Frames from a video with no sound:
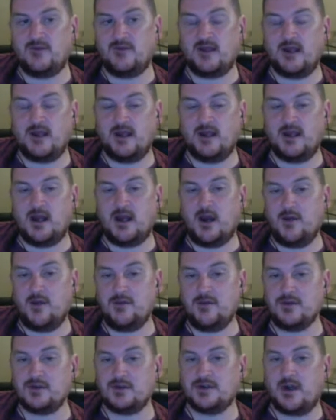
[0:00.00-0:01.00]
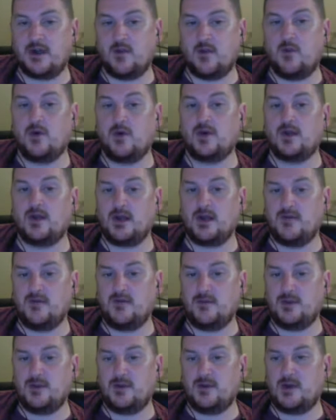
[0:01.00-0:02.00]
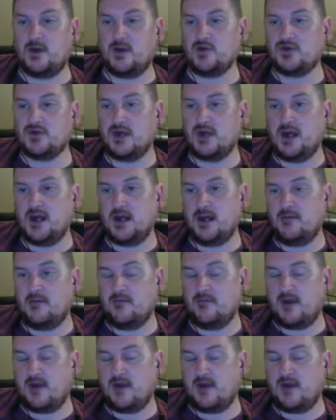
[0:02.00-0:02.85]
the owners don't want to give him a new contract and then